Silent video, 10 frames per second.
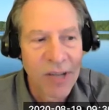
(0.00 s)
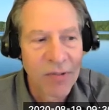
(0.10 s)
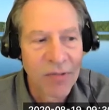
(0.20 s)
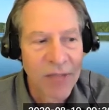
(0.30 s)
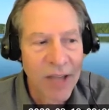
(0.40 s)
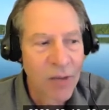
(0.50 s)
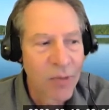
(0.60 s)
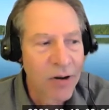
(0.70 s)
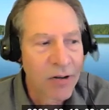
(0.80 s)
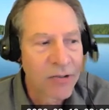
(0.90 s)
types of
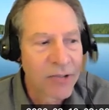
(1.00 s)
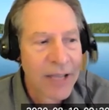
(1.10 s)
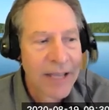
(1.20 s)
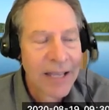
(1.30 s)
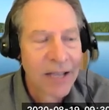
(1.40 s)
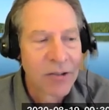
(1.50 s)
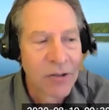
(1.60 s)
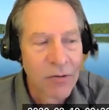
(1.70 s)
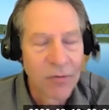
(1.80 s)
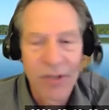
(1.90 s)
nanoparticles. And
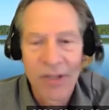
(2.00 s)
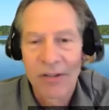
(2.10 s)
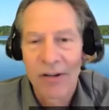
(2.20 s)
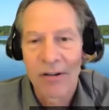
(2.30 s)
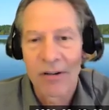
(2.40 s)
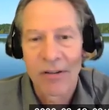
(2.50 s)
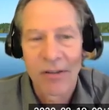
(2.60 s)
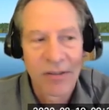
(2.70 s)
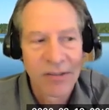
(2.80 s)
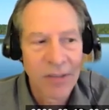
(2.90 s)
so these are
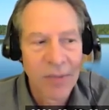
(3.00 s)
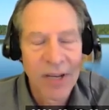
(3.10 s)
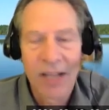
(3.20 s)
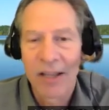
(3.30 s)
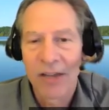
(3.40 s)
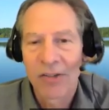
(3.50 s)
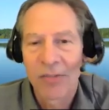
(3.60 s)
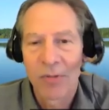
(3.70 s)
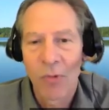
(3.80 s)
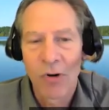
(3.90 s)
uh, some inhalation,
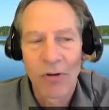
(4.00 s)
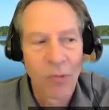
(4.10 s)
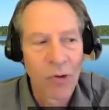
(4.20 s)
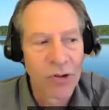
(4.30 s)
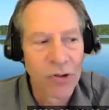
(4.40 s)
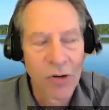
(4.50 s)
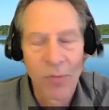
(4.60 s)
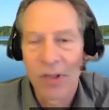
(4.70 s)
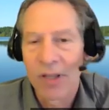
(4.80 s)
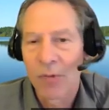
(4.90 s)
but more, more
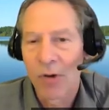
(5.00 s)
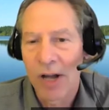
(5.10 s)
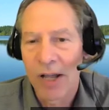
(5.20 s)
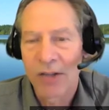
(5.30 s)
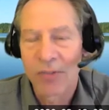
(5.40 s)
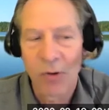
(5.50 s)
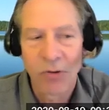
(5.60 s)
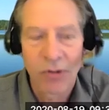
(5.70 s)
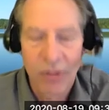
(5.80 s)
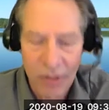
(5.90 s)
dermal and more eye
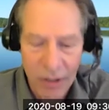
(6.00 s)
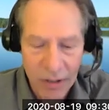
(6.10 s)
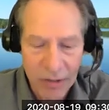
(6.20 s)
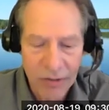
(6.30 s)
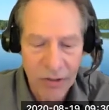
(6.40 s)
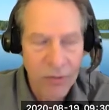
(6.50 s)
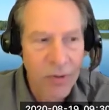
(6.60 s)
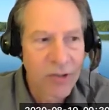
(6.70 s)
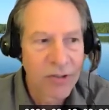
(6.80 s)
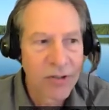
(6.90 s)
exposure uh,
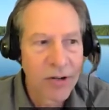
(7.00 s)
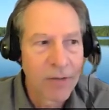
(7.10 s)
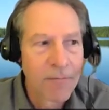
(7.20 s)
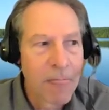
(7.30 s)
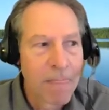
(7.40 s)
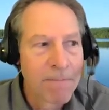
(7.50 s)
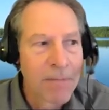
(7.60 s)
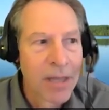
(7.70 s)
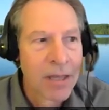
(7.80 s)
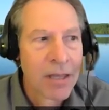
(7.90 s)
situations here.
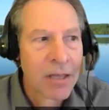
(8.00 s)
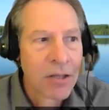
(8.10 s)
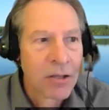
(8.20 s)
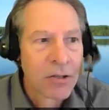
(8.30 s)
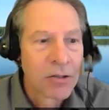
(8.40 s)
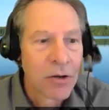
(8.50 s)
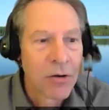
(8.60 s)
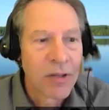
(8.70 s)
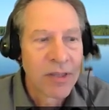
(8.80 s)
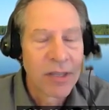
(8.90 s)

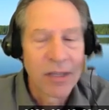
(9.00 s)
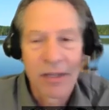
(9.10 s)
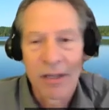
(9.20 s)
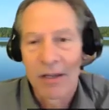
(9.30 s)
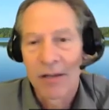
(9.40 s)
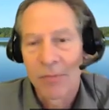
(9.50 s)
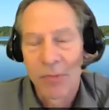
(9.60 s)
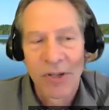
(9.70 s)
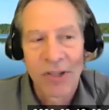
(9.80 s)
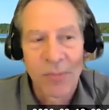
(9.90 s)
So the uh,
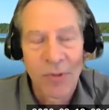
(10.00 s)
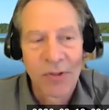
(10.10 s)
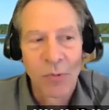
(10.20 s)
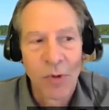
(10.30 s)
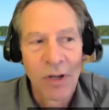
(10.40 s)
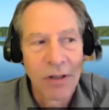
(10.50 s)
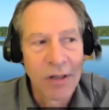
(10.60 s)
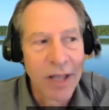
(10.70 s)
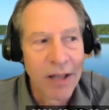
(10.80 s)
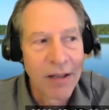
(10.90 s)
participants
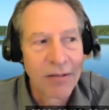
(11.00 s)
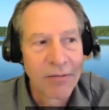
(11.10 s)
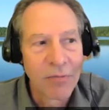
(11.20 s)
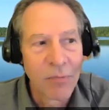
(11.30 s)
will have,